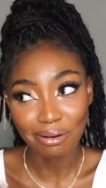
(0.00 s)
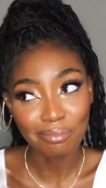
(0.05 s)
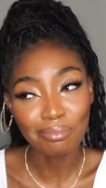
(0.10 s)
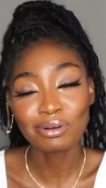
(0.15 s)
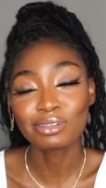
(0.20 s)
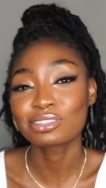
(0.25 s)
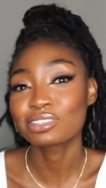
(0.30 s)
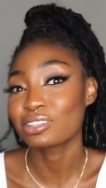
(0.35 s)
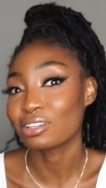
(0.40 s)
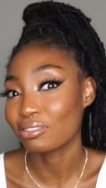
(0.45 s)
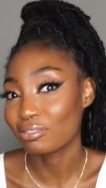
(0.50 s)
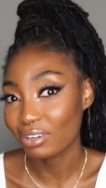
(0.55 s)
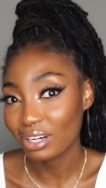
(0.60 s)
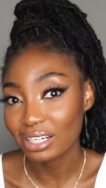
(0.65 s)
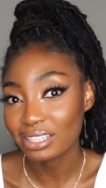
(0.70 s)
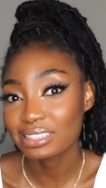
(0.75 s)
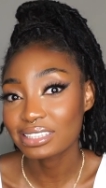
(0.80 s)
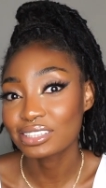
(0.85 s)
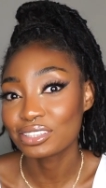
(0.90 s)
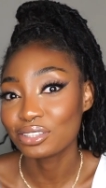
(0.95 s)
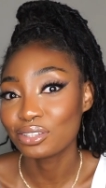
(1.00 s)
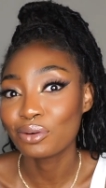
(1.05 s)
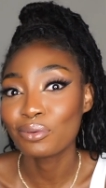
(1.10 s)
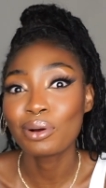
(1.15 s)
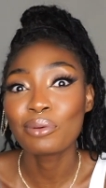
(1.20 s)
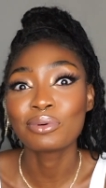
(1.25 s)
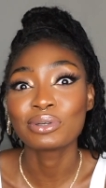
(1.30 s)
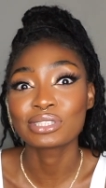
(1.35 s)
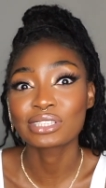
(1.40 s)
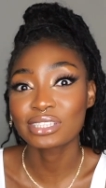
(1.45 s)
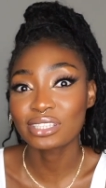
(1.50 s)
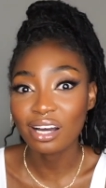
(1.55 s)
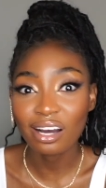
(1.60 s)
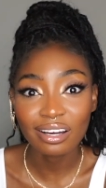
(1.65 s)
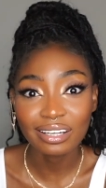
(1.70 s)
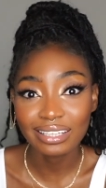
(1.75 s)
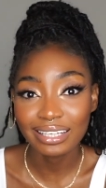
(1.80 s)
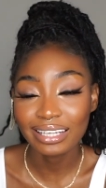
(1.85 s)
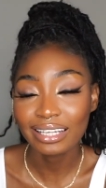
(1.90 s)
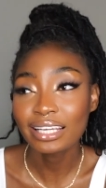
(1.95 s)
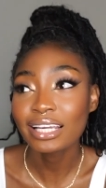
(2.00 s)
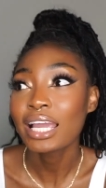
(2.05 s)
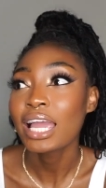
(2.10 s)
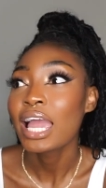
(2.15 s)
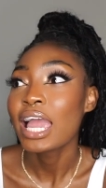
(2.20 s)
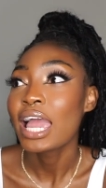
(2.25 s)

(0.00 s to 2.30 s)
most of us, you know, when we're starting,